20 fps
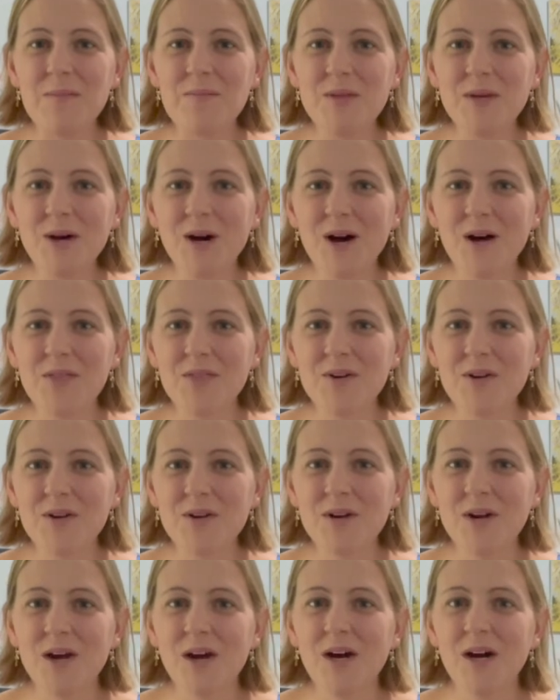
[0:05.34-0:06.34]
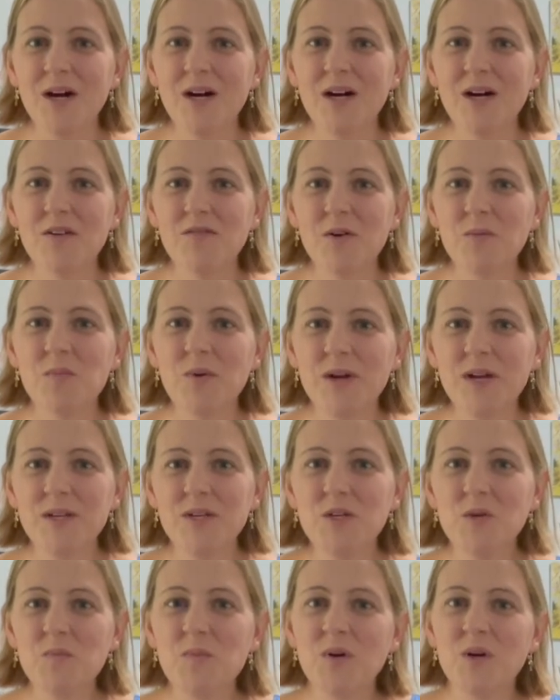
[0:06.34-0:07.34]
the author of a brand
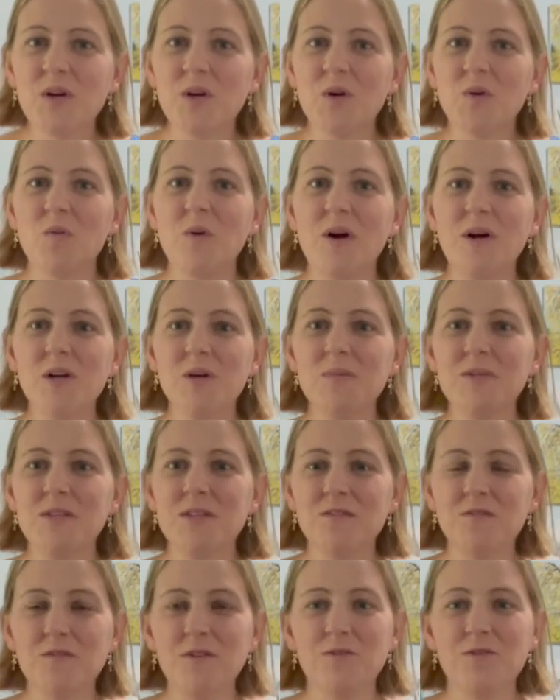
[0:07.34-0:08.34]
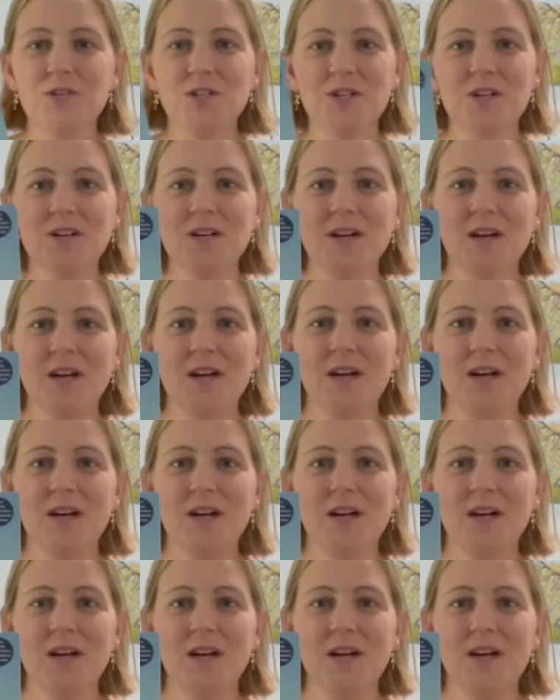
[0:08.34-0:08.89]
new book, Welcome to the Future,